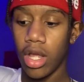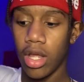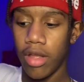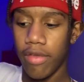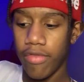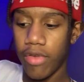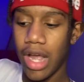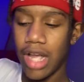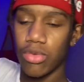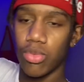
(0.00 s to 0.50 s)

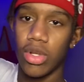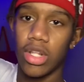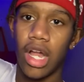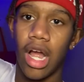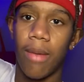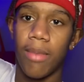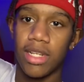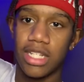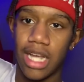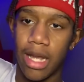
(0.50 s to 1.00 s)
If you guys wonder
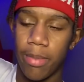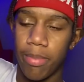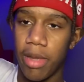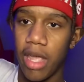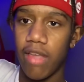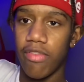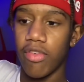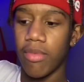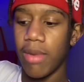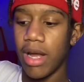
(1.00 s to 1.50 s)
how much I
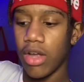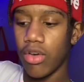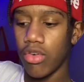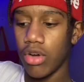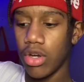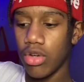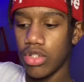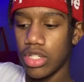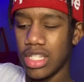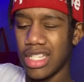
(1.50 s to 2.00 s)
paid for my
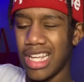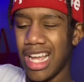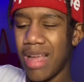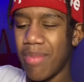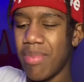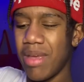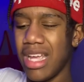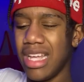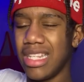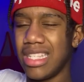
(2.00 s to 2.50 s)
grills, I
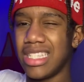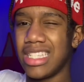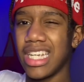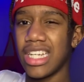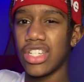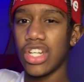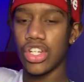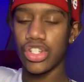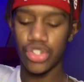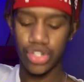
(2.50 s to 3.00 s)
paid
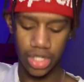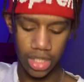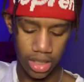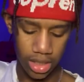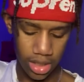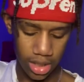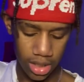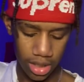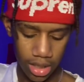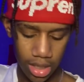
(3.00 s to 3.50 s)
600
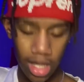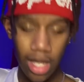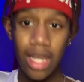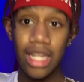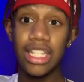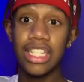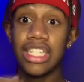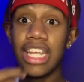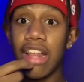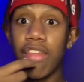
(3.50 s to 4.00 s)

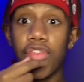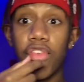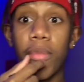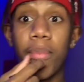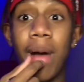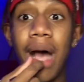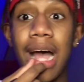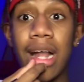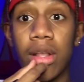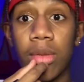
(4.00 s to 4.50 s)
Just for
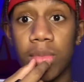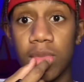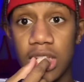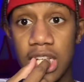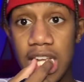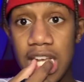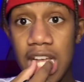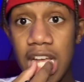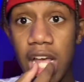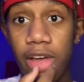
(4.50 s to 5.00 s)
bottoms,
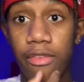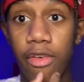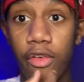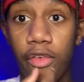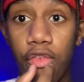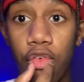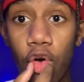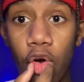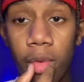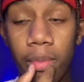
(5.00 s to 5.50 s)
for
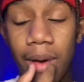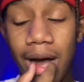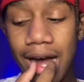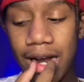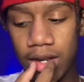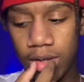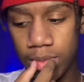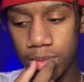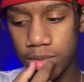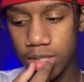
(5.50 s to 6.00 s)
four
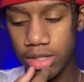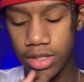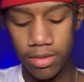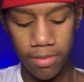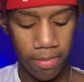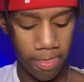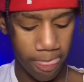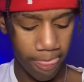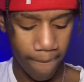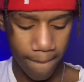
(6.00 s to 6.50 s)
bottoms.
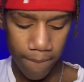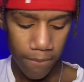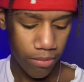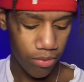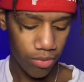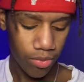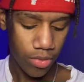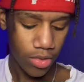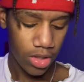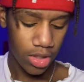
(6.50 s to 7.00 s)

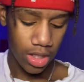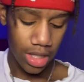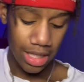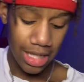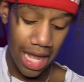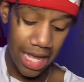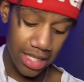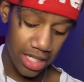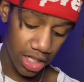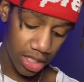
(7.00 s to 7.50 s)

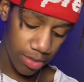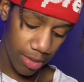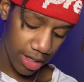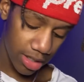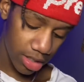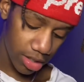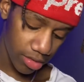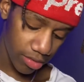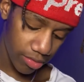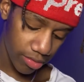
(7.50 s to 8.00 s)
That's
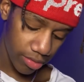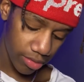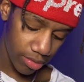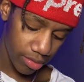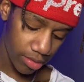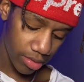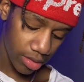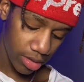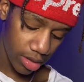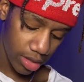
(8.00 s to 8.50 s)
expensive.
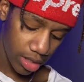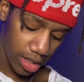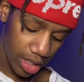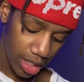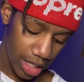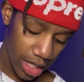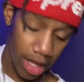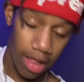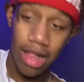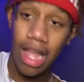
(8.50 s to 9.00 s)

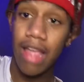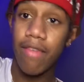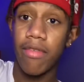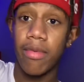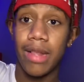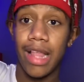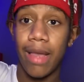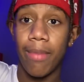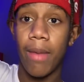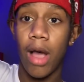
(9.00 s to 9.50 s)
It's not
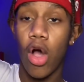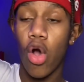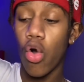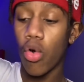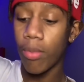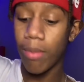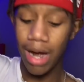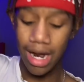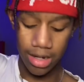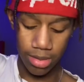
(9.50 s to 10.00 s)
even like my
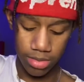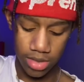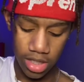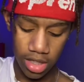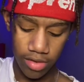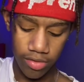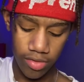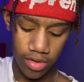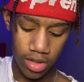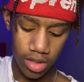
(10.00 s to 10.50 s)
whole bottom
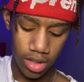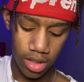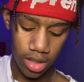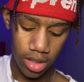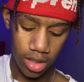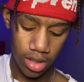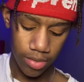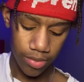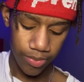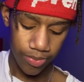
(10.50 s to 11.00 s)
teeth.
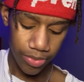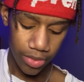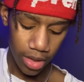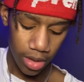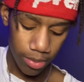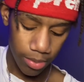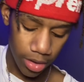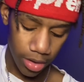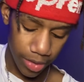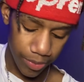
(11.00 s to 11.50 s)

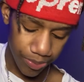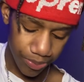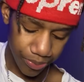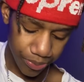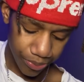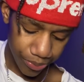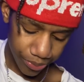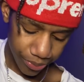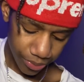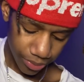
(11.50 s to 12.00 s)
But,
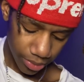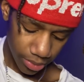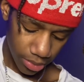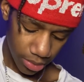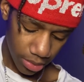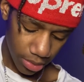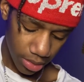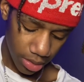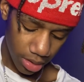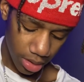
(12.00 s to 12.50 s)

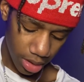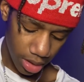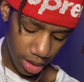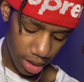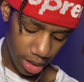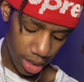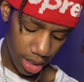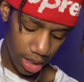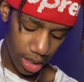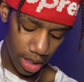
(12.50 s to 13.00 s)

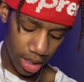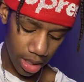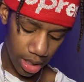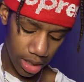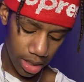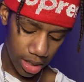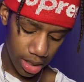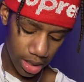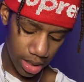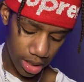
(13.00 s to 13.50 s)
yeah.
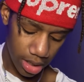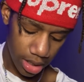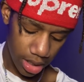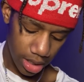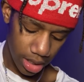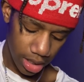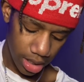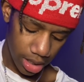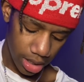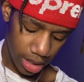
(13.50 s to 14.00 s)

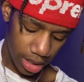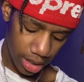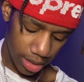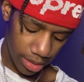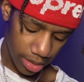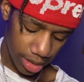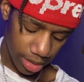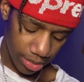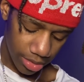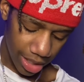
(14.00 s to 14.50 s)

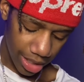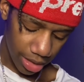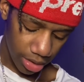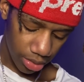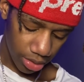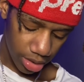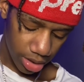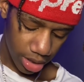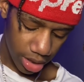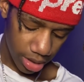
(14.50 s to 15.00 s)
I'm trying to
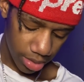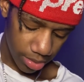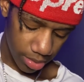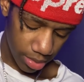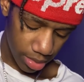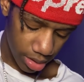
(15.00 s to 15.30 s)
load this up.